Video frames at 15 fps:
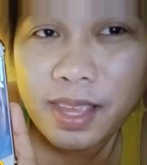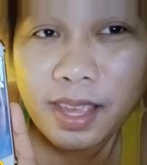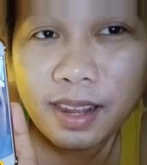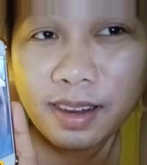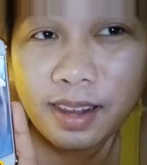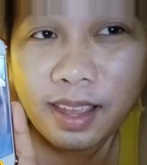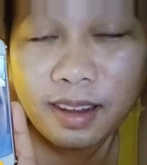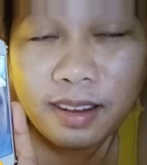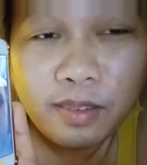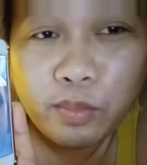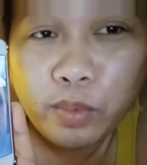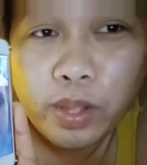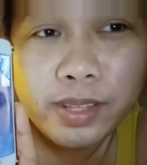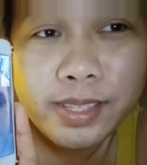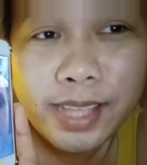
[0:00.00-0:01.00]
And then
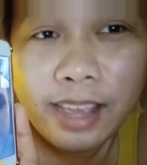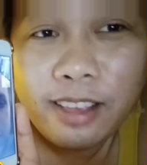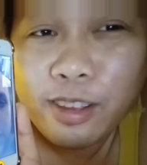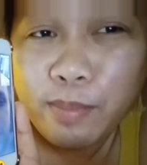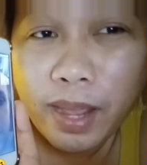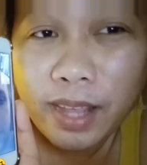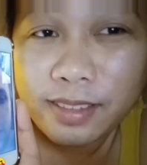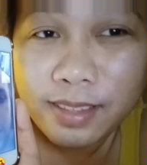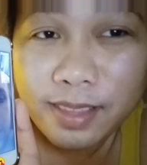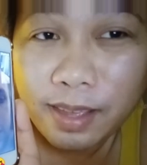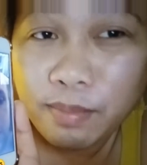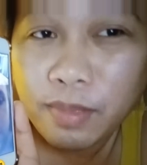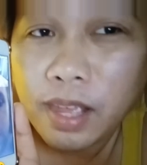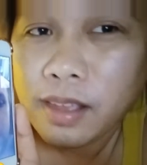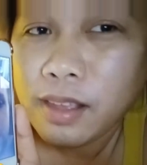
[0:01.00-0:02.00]
we'll say goodbye to
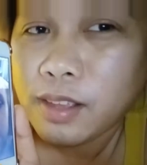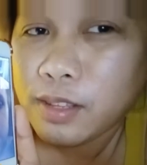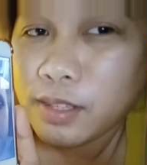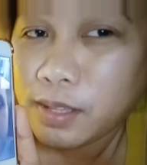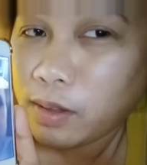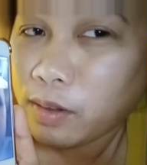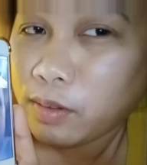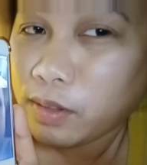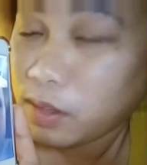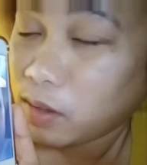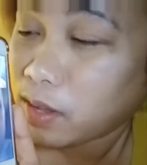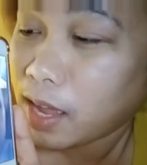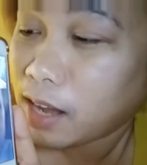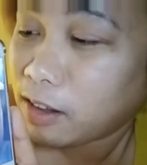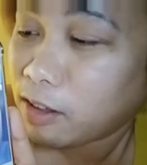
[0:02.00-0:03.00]
them so
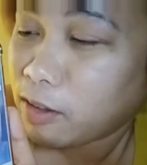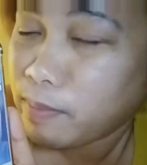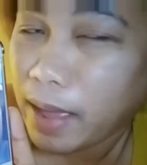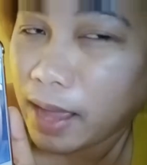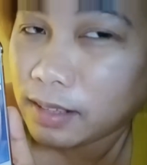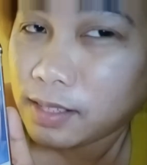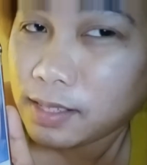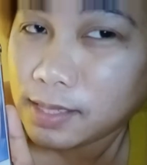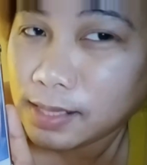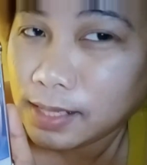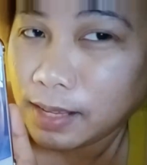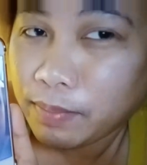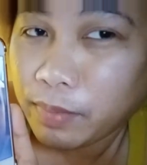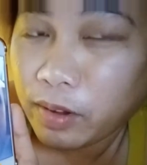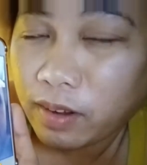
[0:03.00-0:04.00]
you can go back to
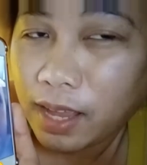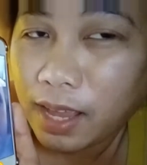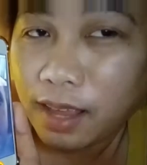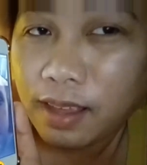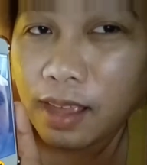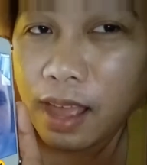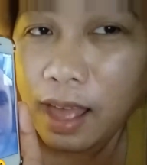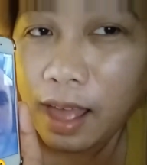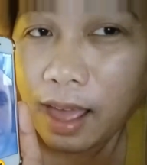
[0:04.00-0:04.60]
sleep, okay?